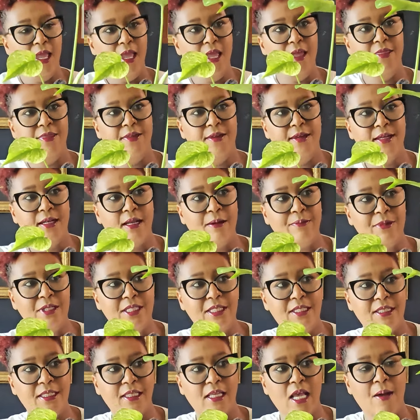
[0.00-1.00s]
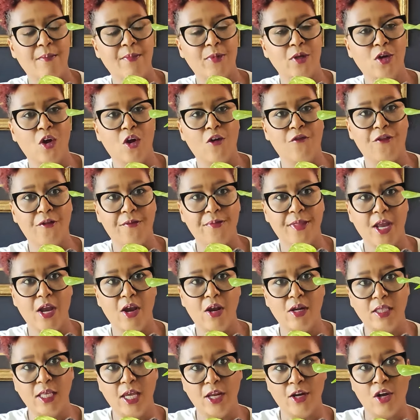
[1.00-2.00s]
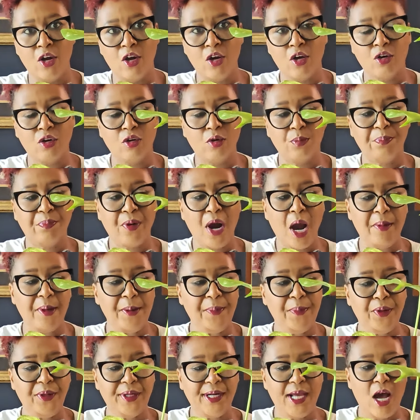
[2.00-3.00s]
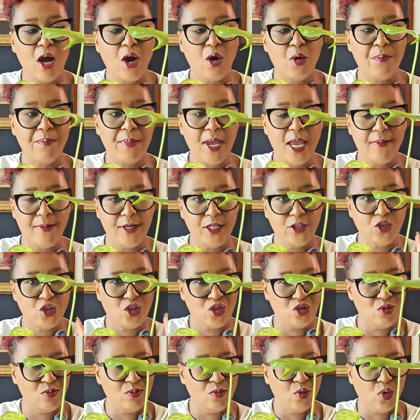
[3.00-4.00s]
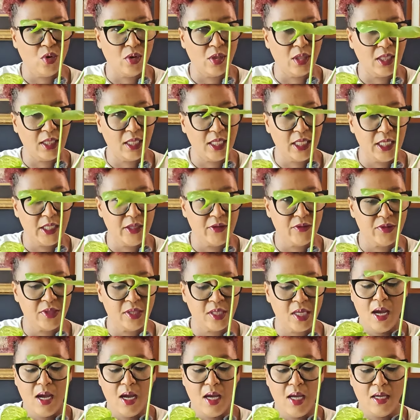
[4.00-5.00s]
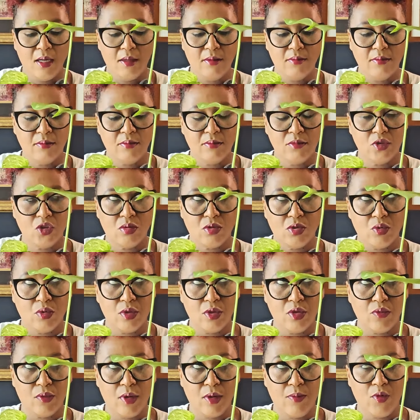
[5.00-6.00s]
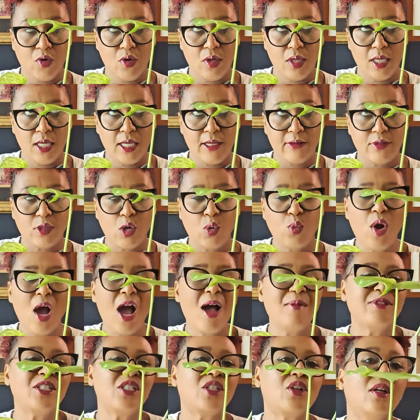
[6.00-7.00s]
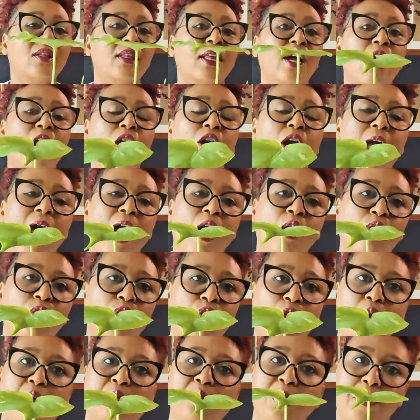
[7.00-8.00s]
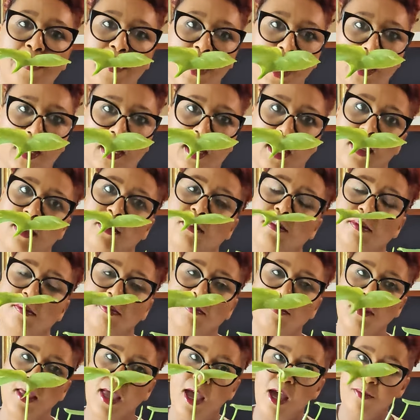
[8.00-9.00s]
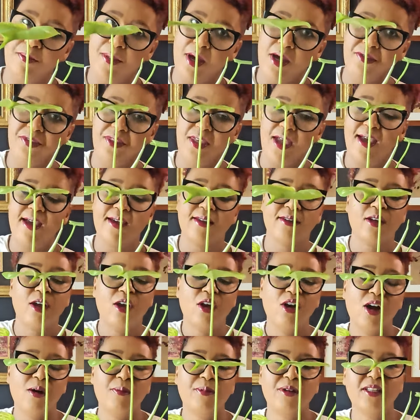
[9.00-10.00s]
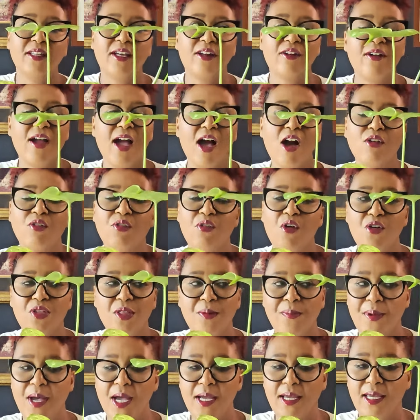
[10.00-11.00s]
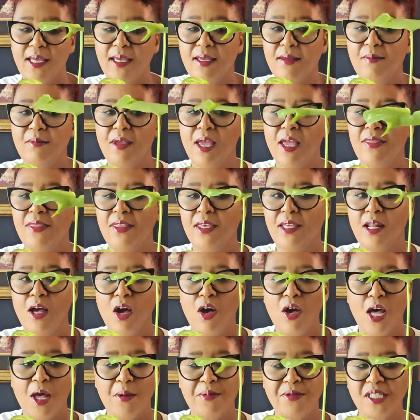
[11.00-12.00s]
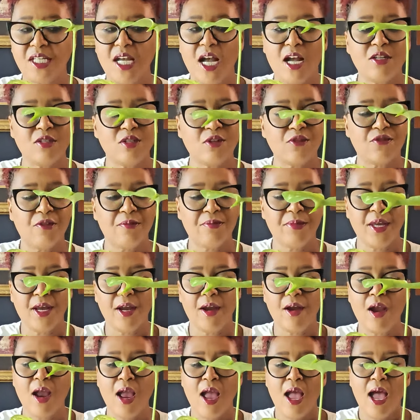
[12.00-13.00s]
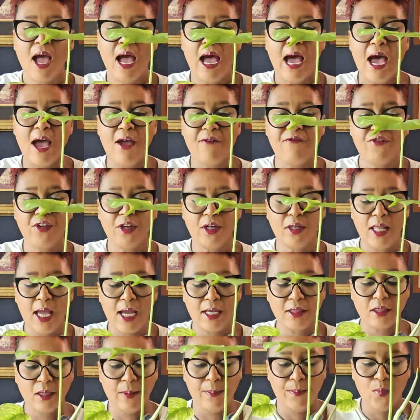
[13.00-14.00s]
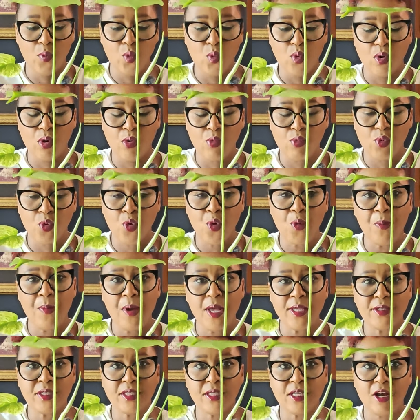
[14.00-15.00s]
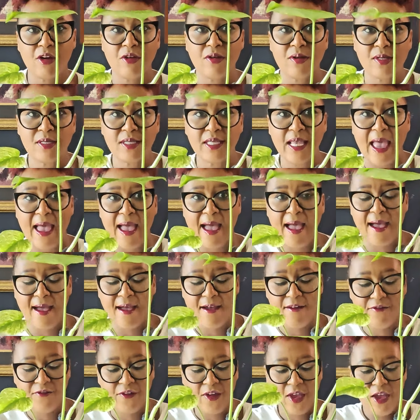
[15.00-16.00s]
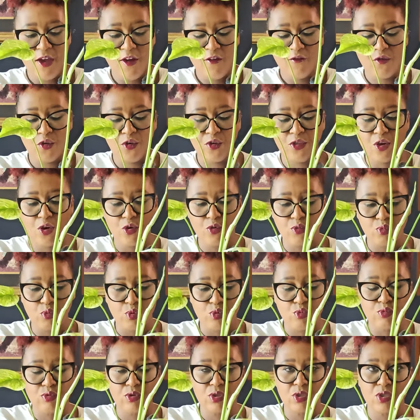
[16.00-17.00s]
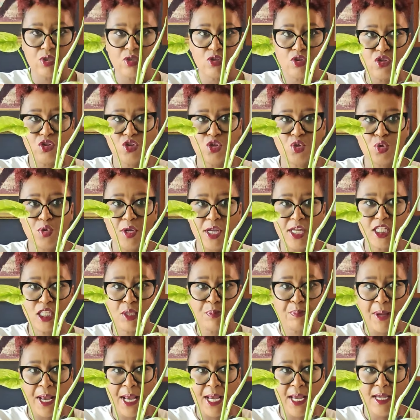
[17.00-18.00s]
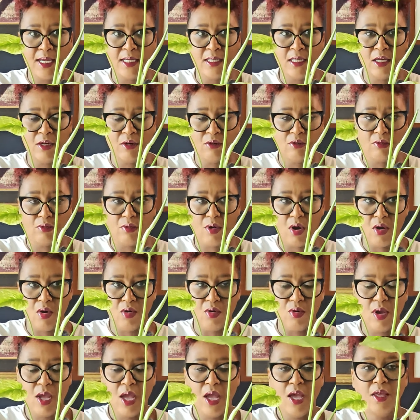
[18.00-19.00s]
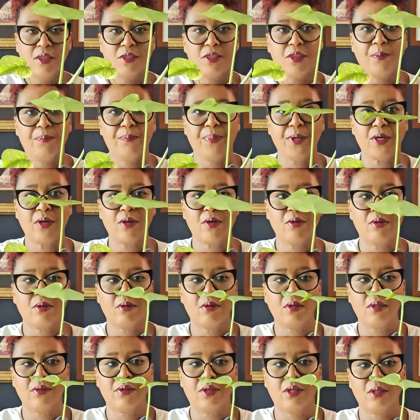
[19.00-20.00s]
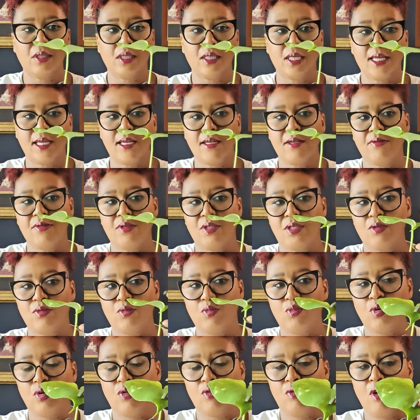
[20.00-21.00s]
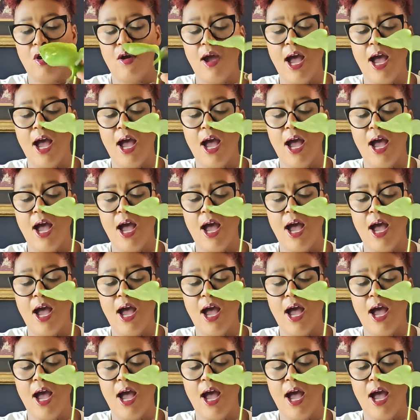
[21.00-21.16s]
And then I'm gonna go from there, let her probably put out maybe 2 more leaves, 2 or 3 more leaves. Well, I'm just going to let her outgrow the bucket. How about that? I'm going to let her outgrow the bucket, and then I'll upsize her from there. I feel like the more room monsteras have for their roots to expand and grow, the bigger the leaves will grow.